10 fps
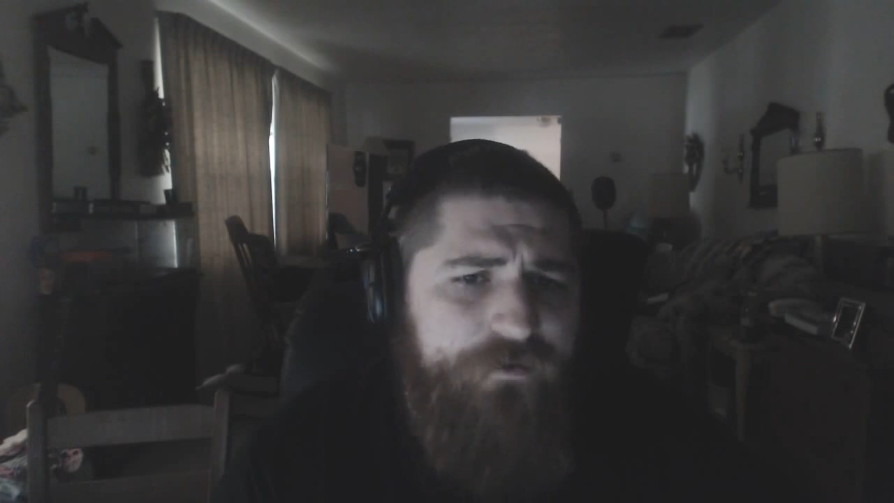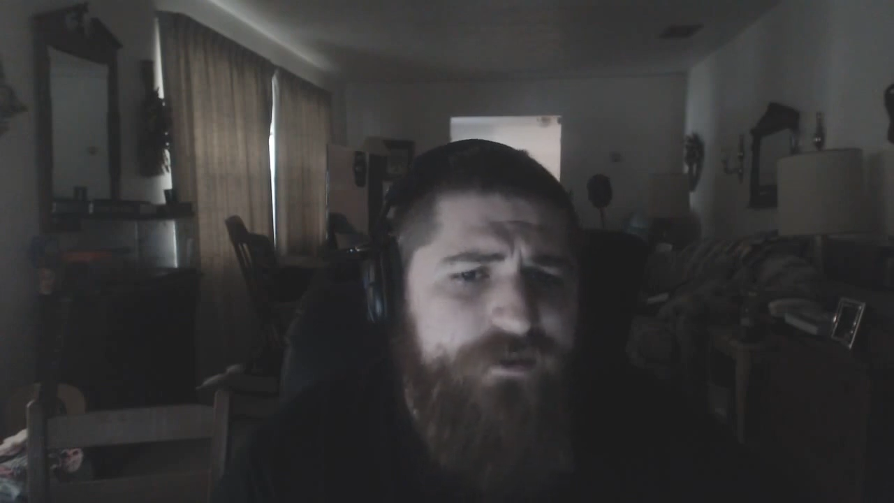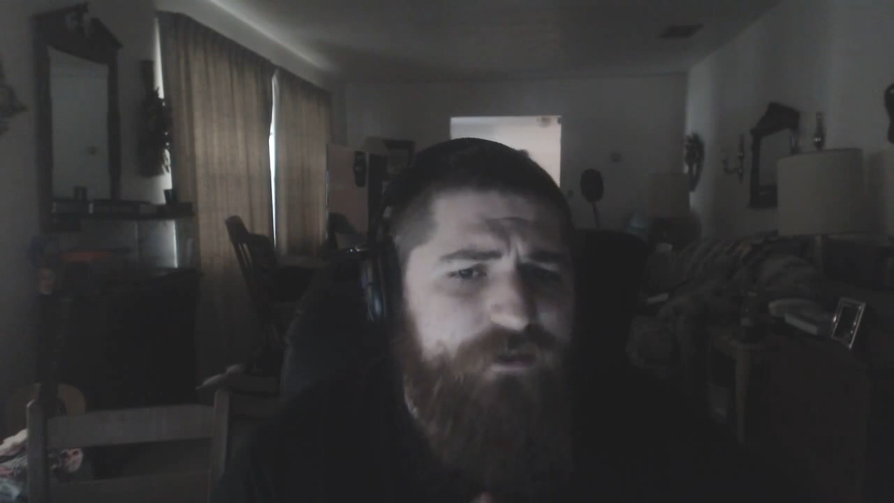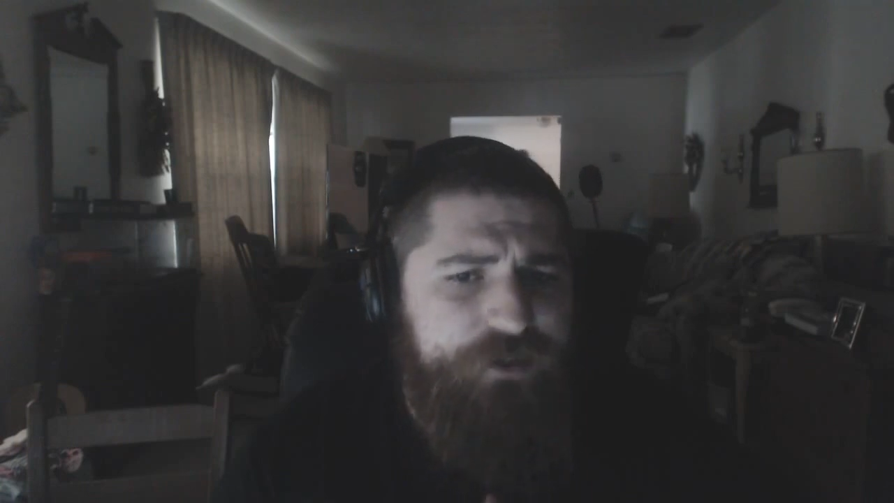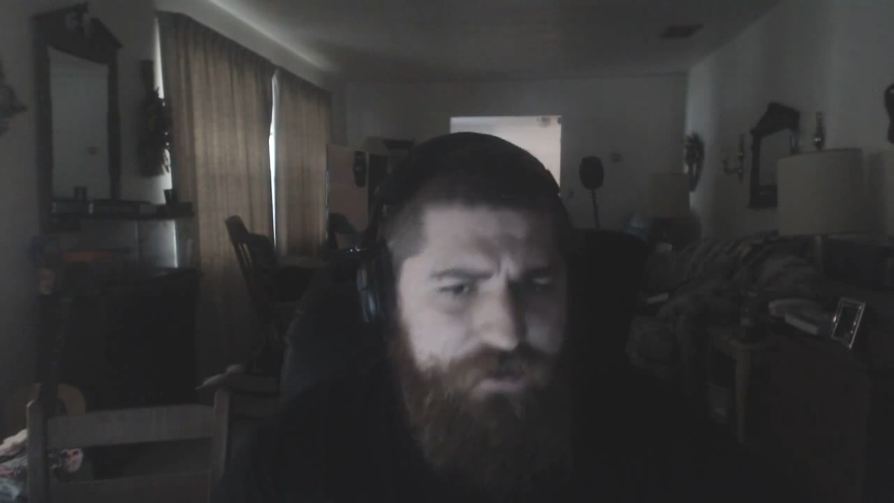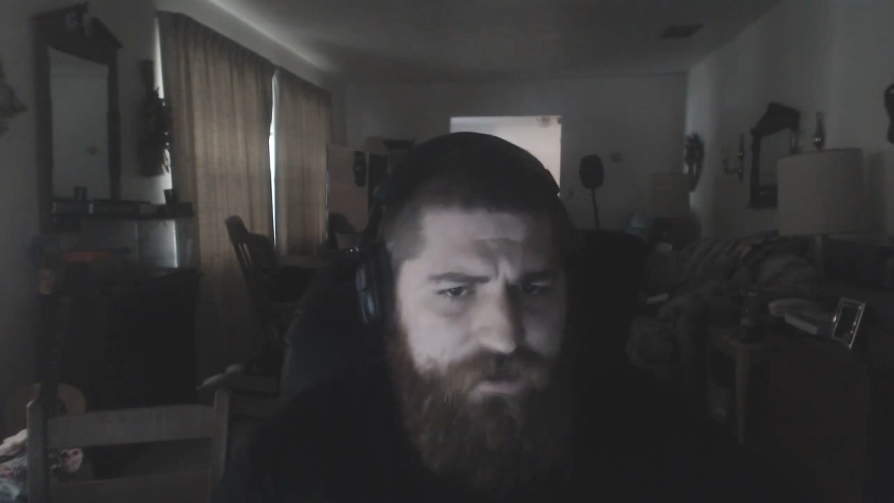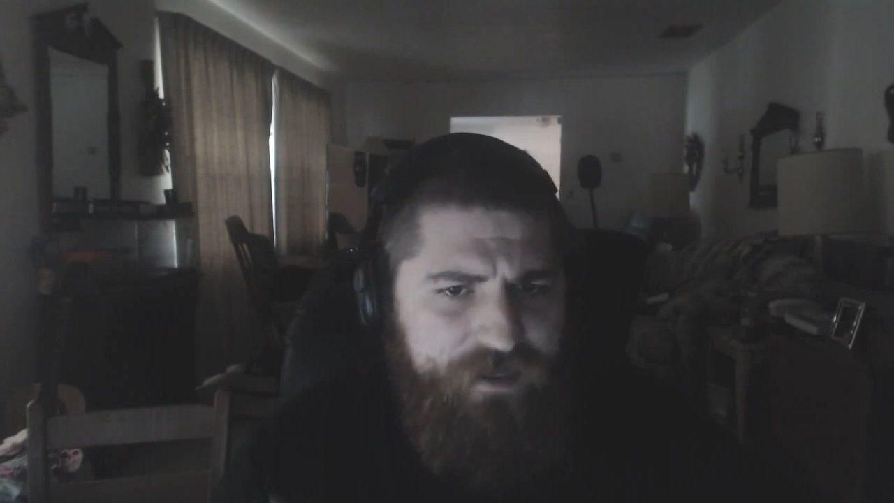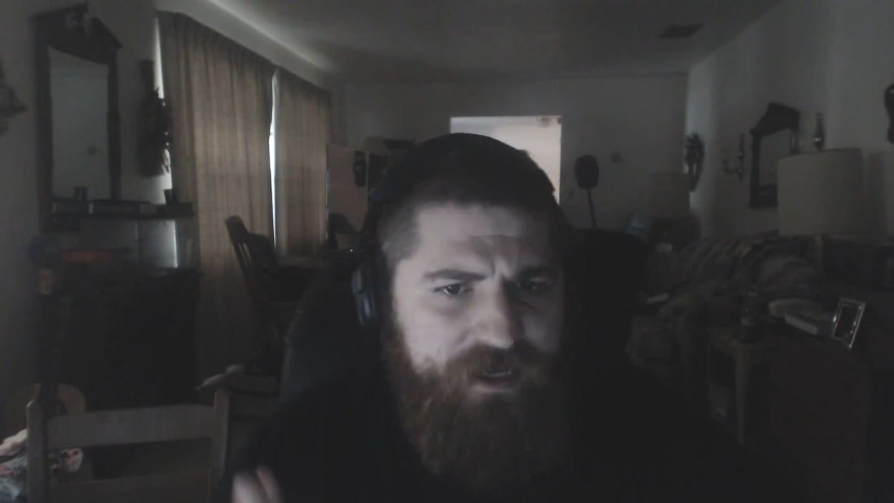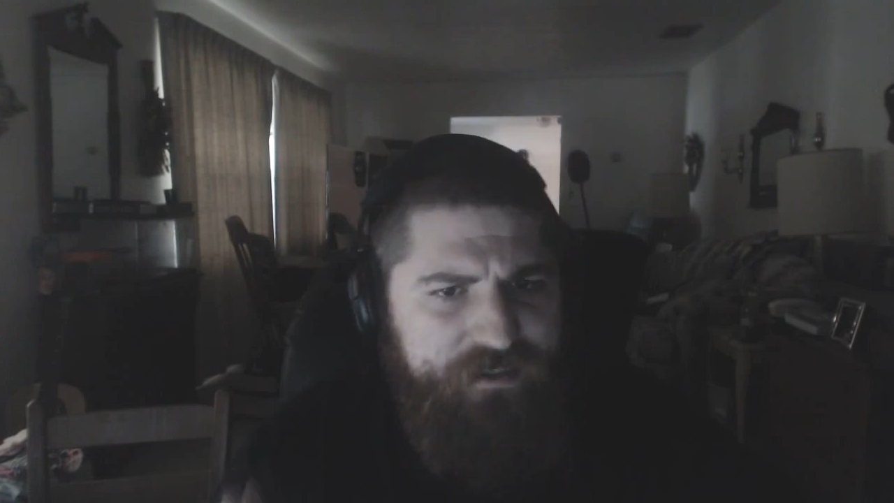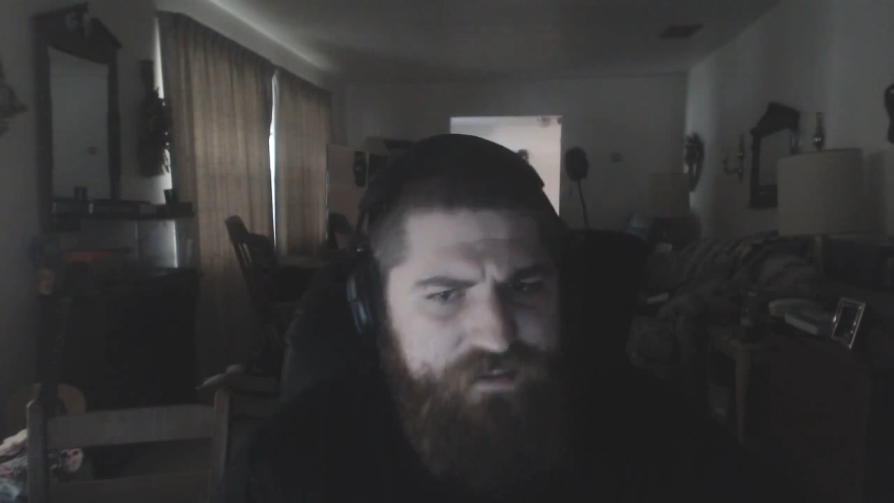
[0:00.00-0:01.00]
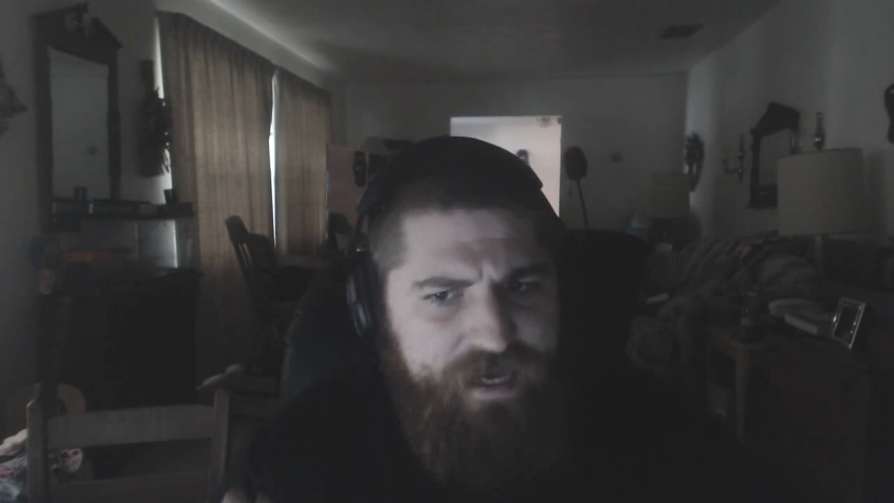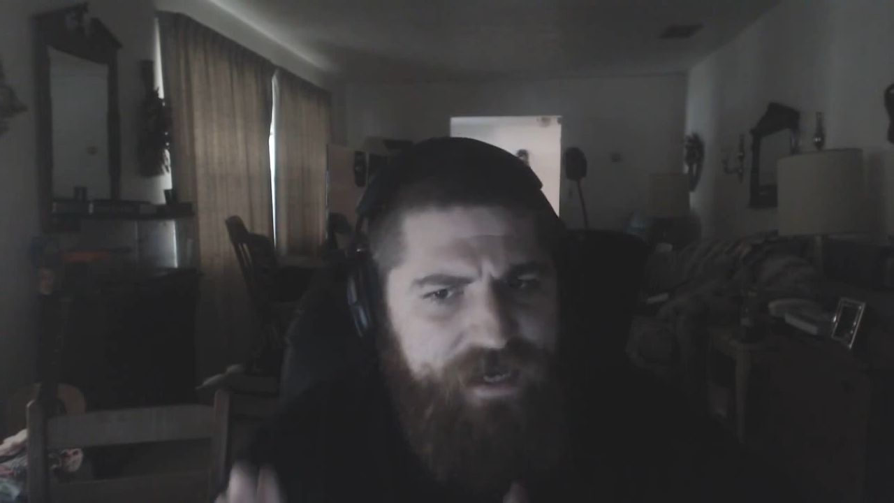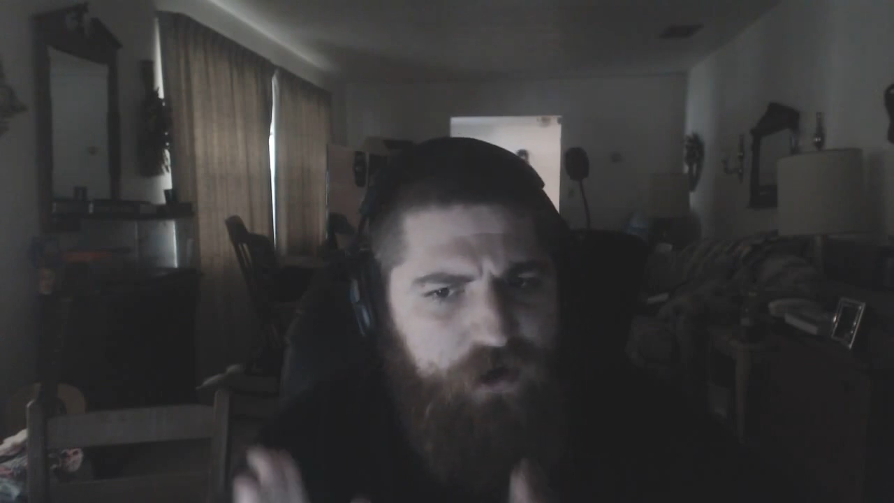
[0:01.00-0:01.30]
streaming is that